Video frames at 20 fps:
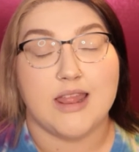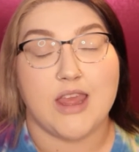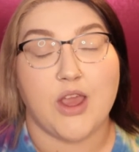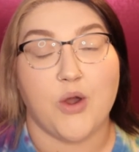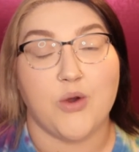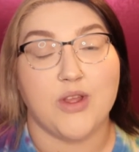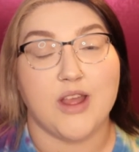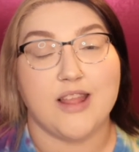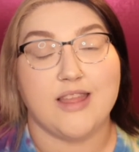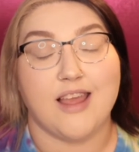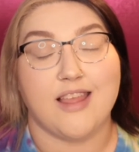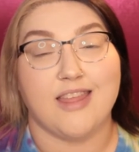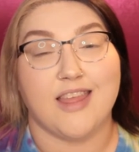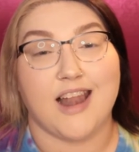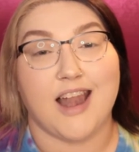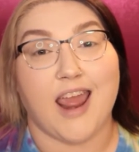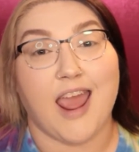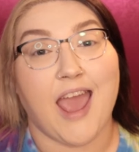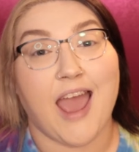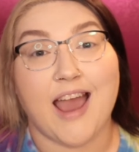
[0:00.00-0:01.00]
The only thing
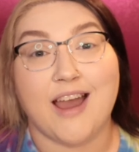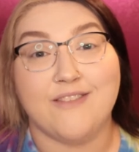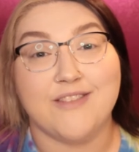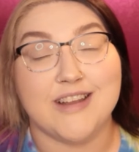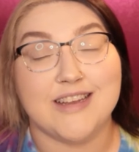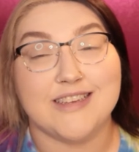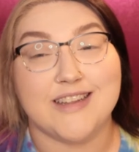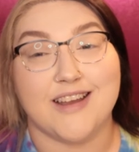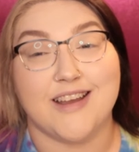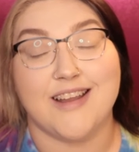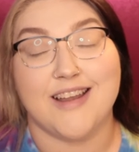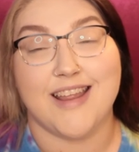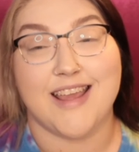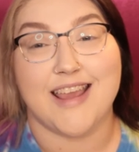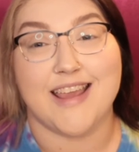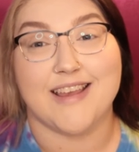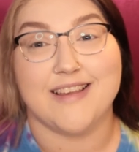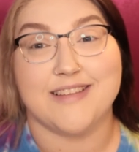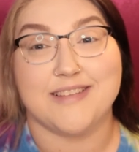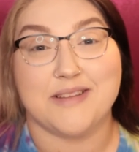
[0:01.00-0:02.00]
that I haven't done
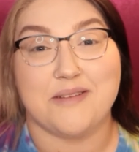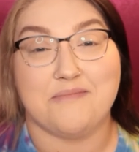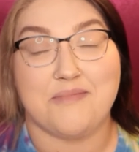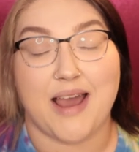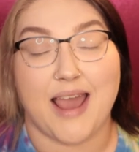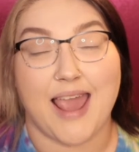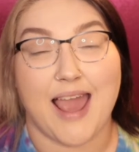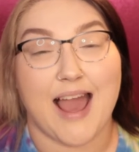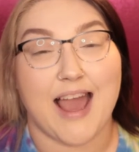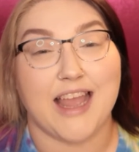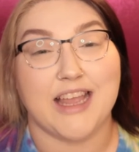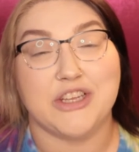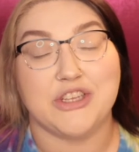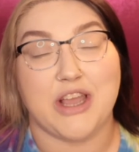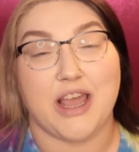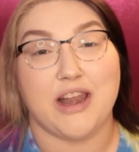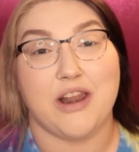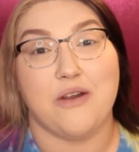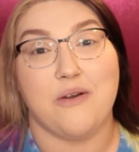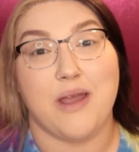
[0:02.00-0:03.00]
is my
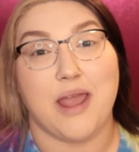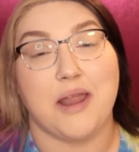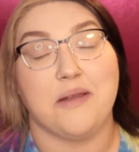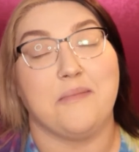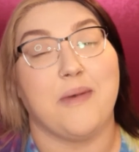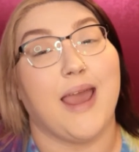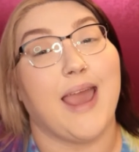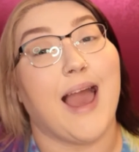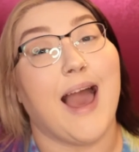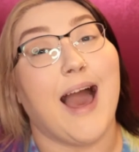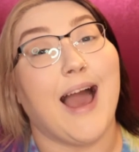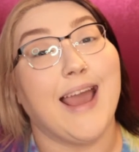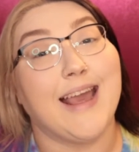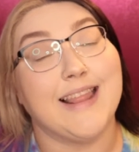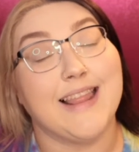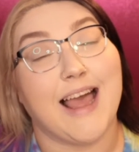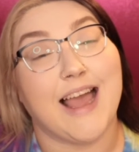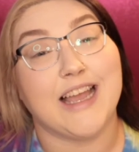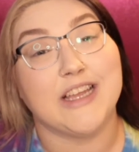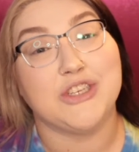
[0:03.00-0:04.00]
eyeshadow and my
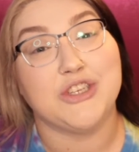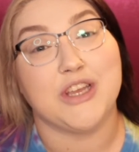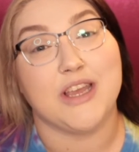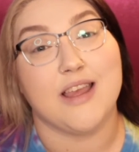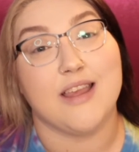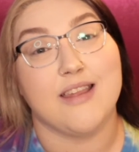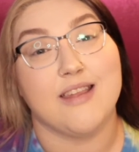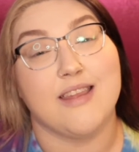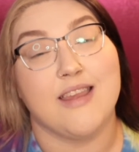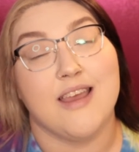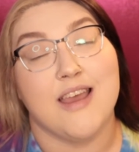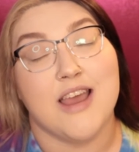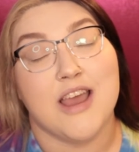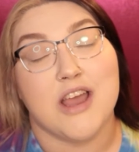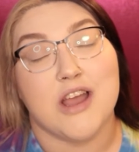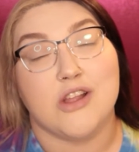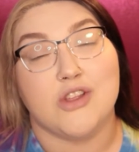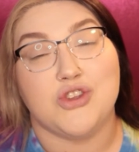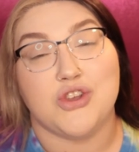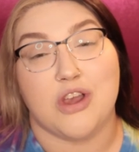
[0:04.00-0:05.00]
eyelashes,
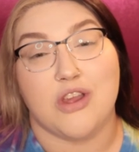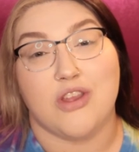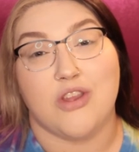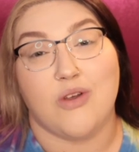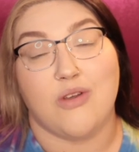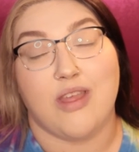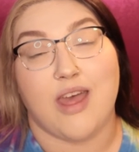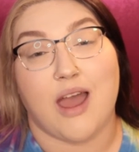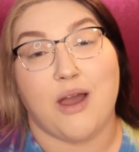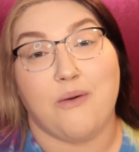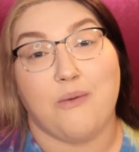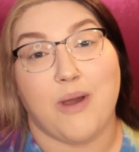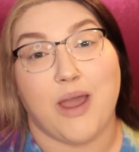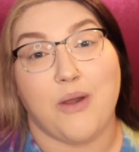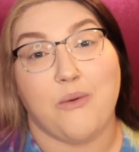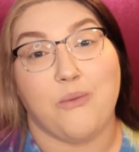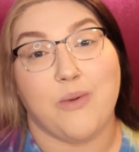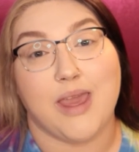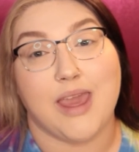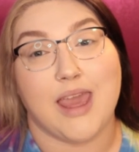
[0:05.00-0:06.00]
just so that
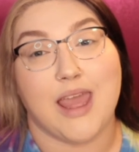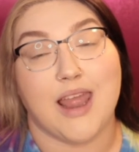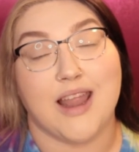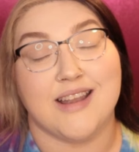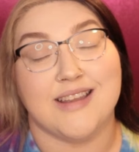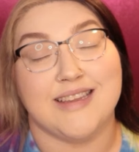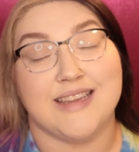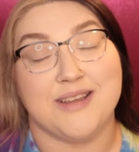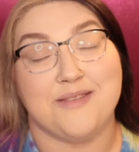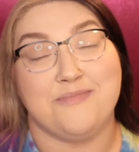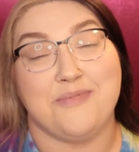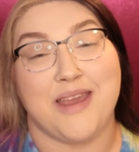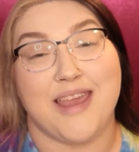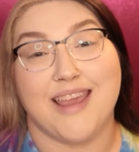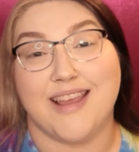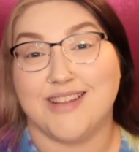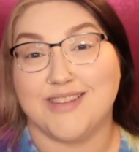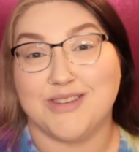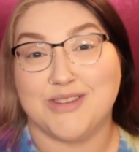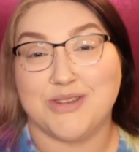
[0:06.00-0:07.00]
way we can dip
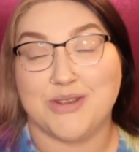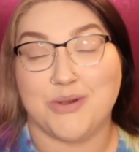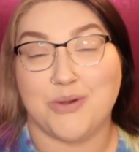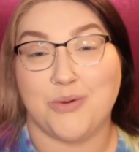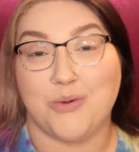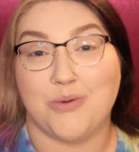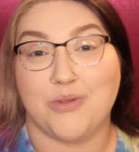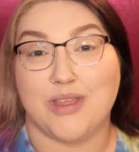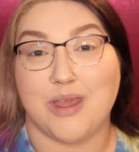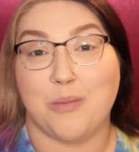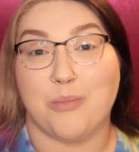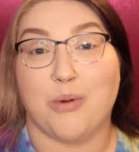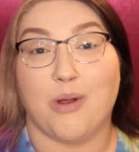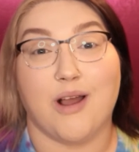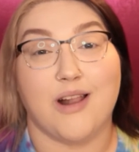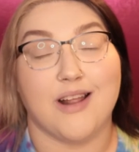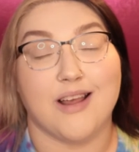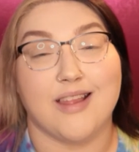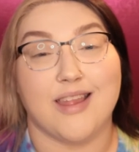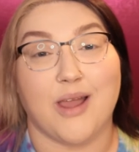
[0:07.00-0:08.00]
into the
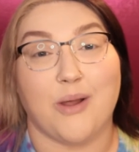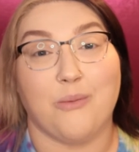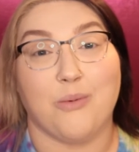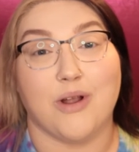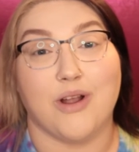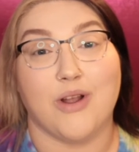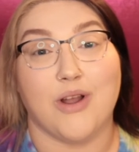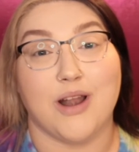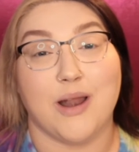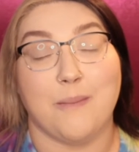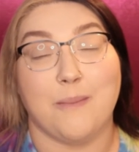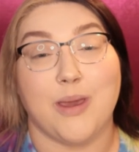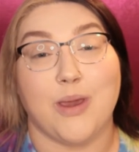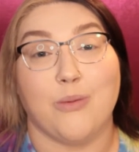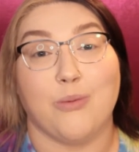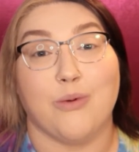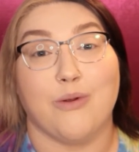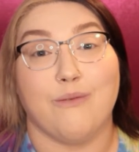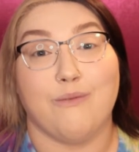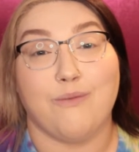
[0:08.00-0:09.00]
products that we're going to
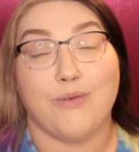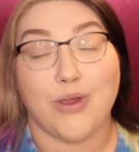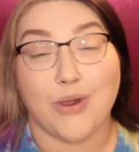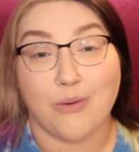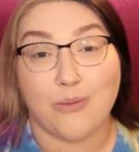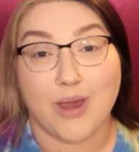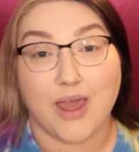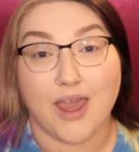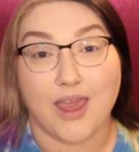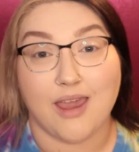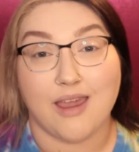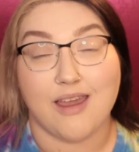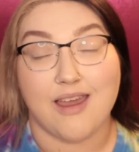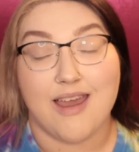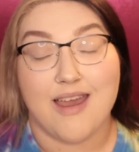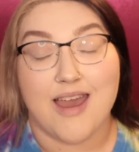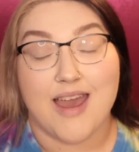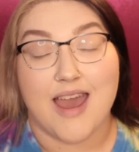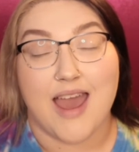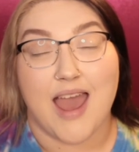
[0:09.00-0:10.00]
be
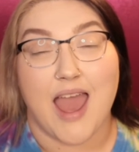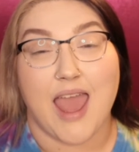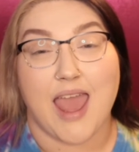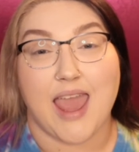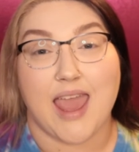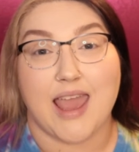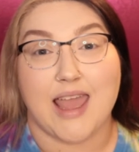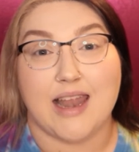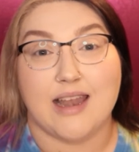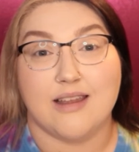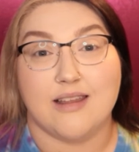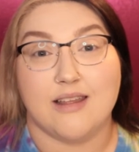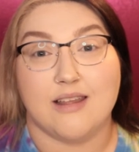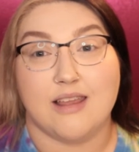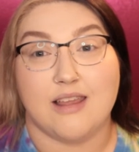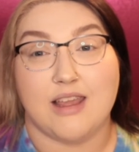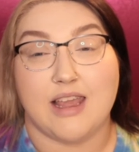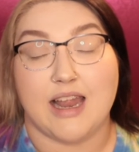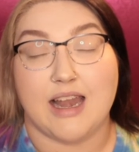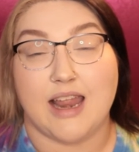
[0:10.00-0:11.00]
reviewing
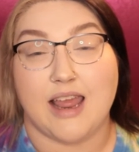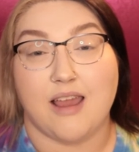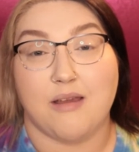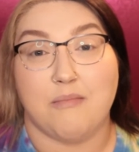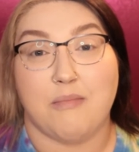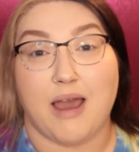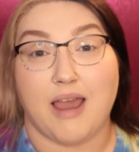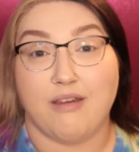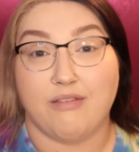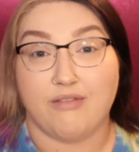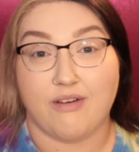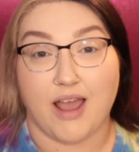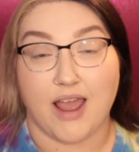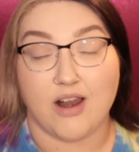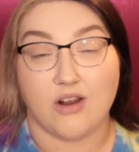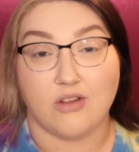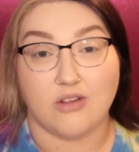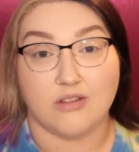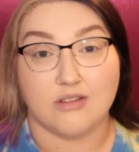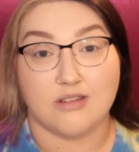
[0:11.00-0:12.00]
and getting my
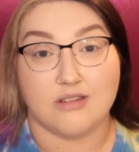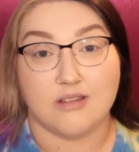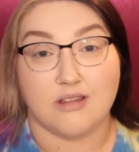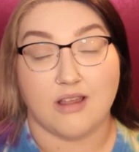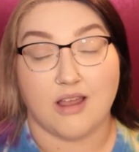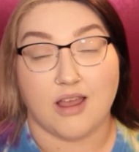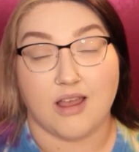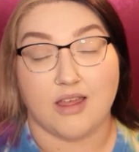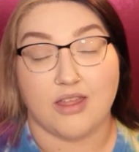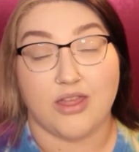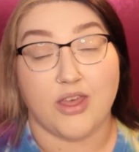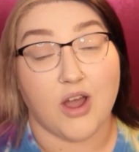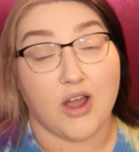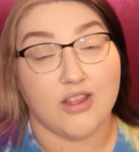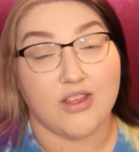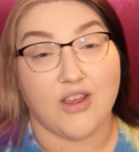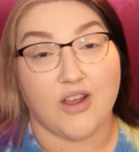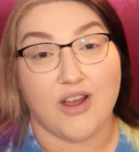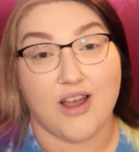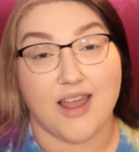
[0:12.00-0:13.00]
final
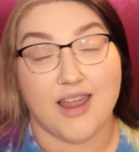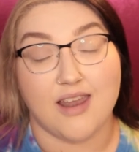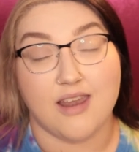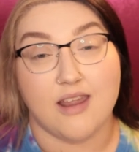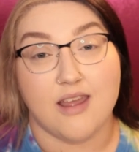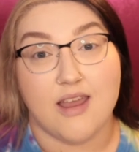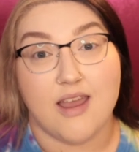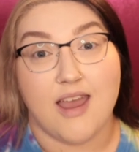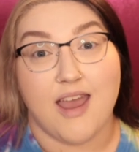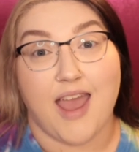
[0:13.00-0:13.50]
thoughts on.